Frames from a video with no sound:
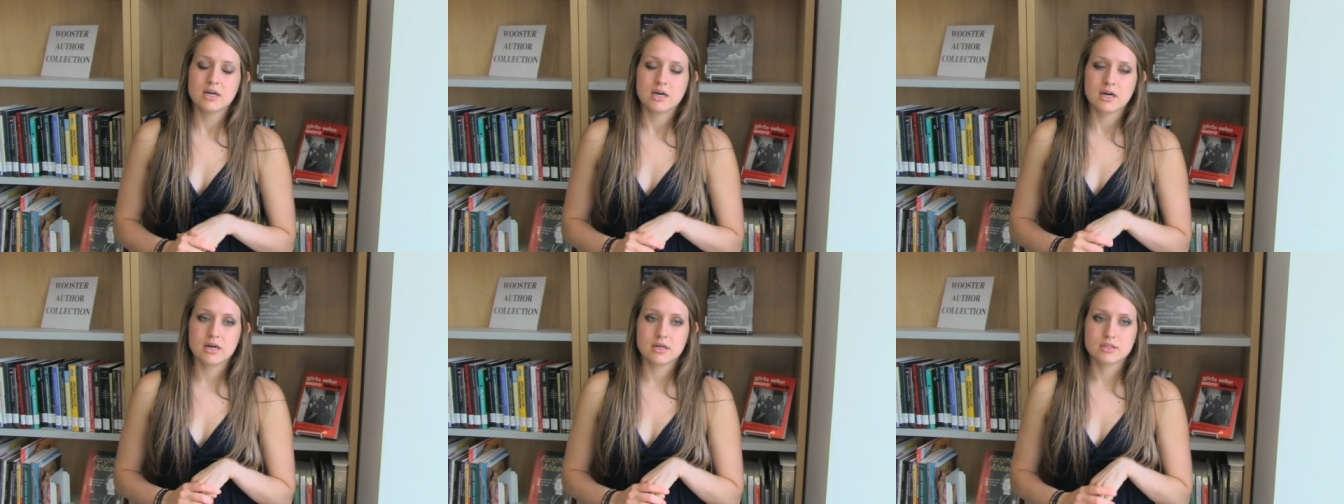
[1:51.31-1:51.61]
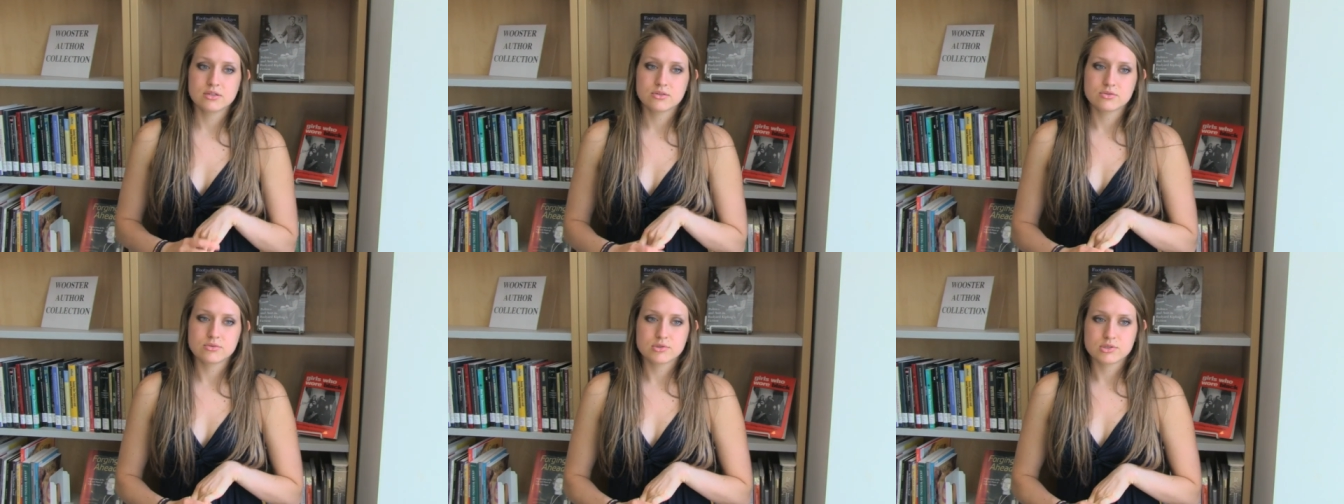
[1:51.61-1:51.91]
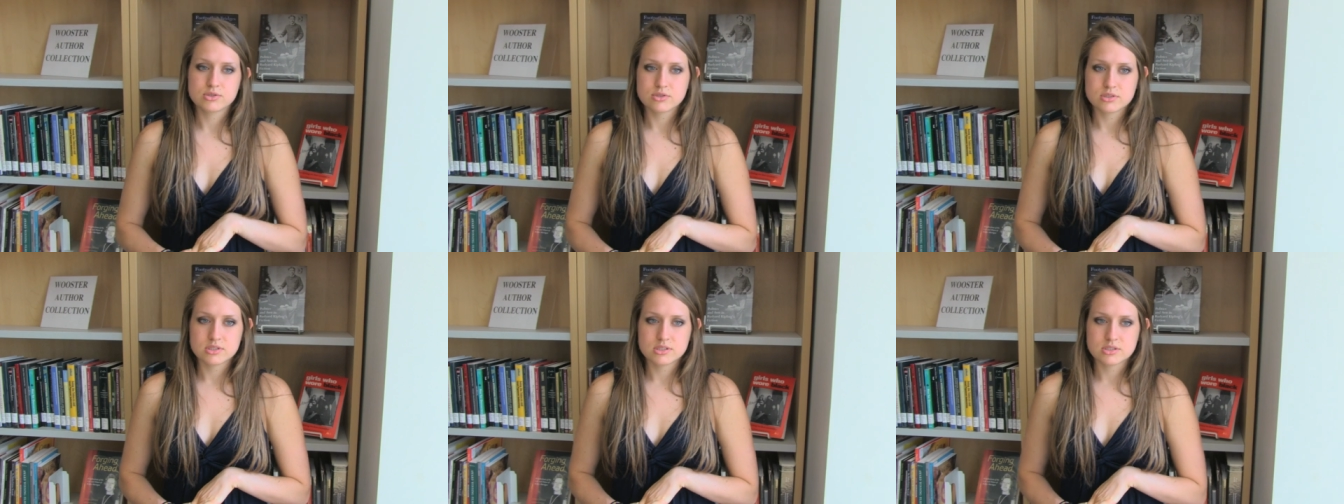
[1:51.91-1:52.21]
uh, those
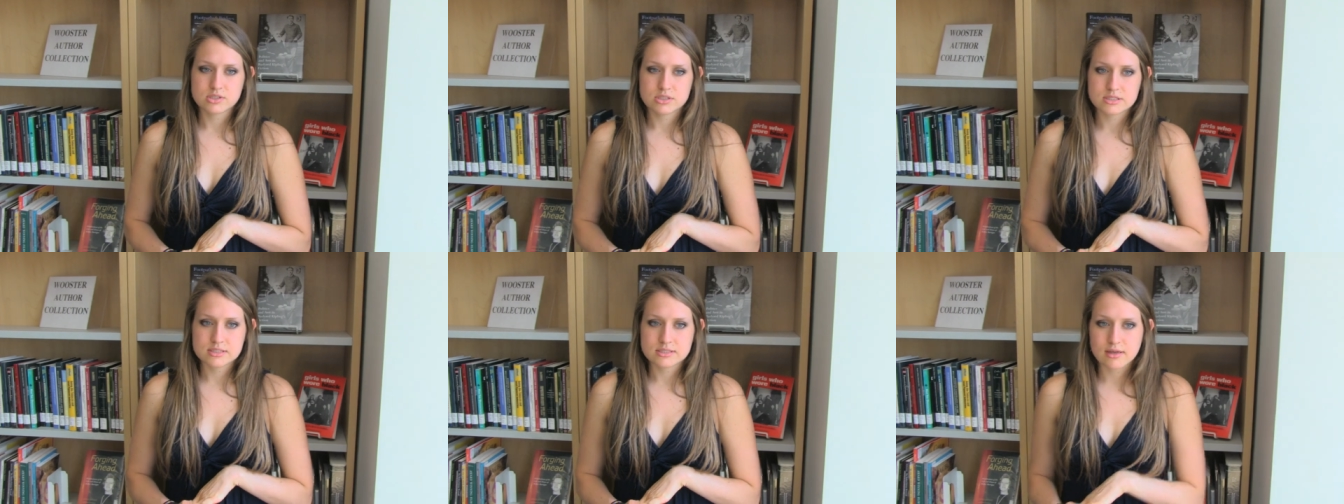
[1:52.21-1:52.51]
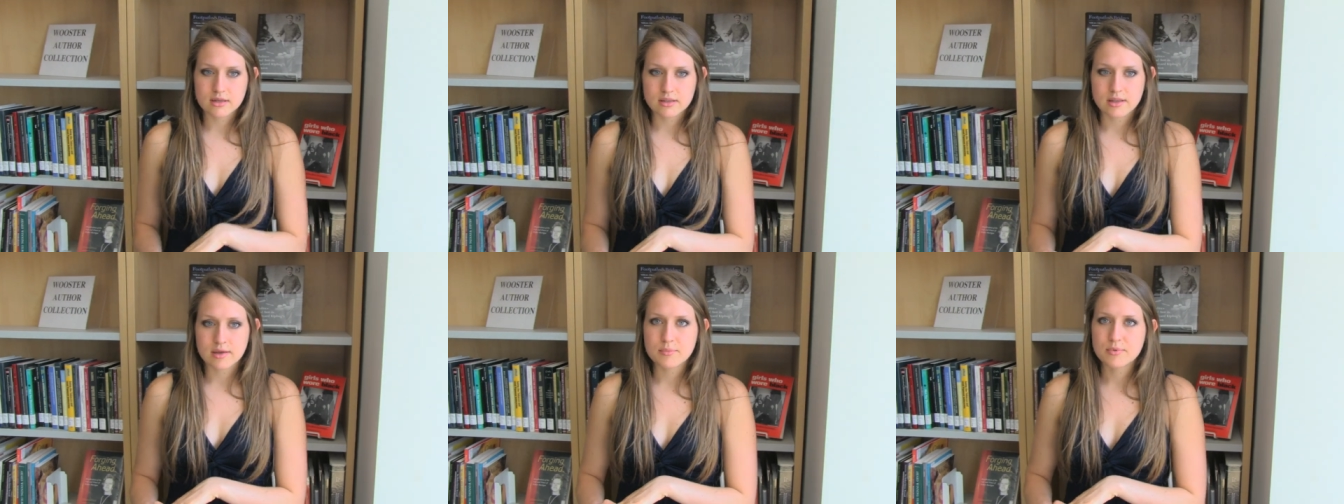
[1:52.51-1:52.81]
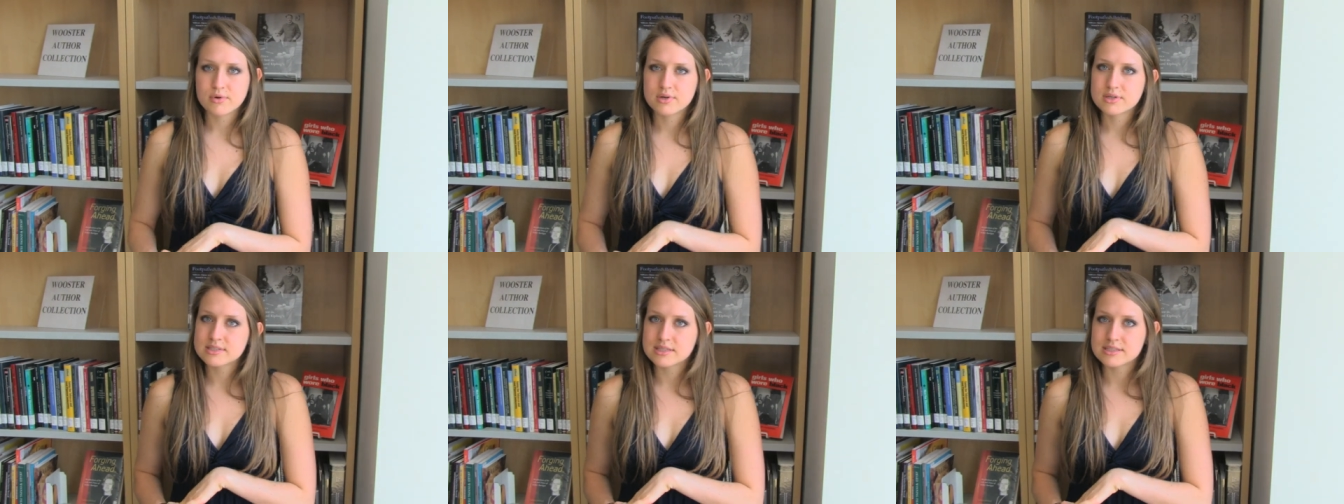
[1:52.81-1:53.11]
resources just a lot
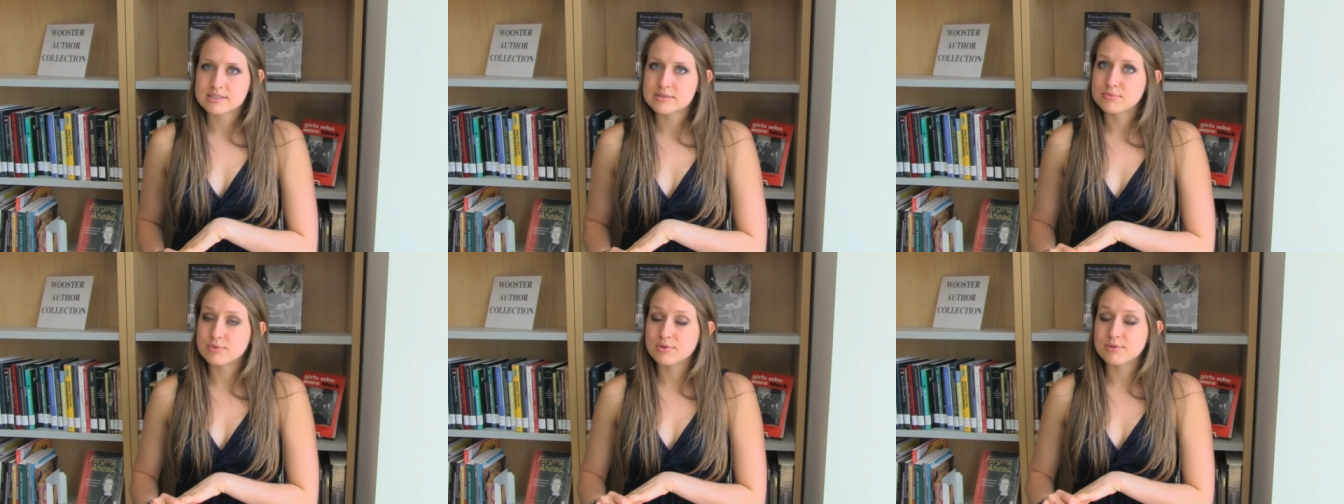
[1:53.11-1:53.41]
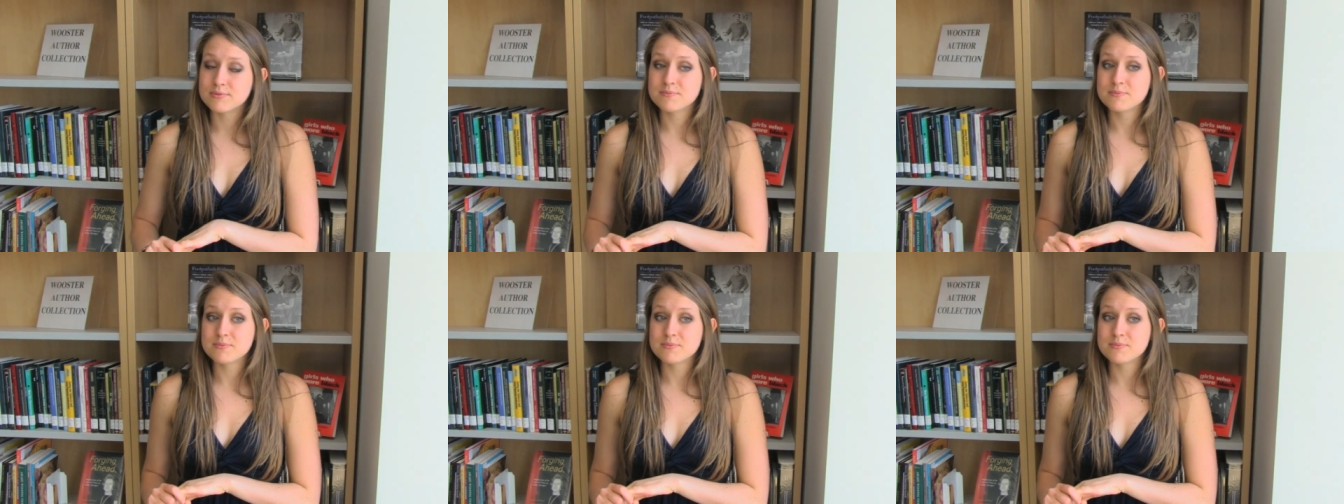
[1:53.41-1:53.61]
more accessible.